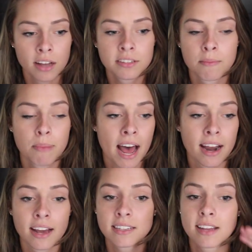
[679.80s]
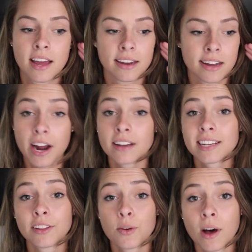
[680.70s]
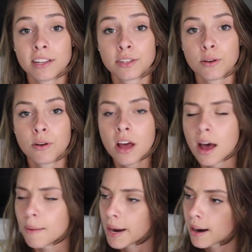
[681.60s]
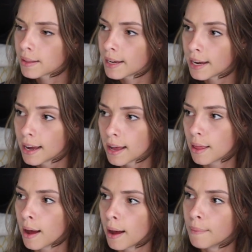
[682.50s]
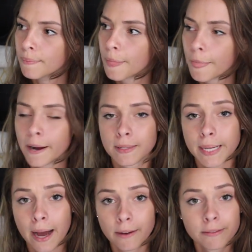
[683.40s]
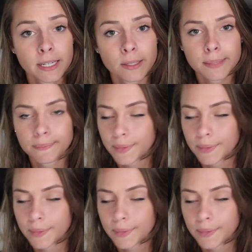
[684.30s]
awesome paddocks and trails out the wazoo. Apparently, um, there's a cow field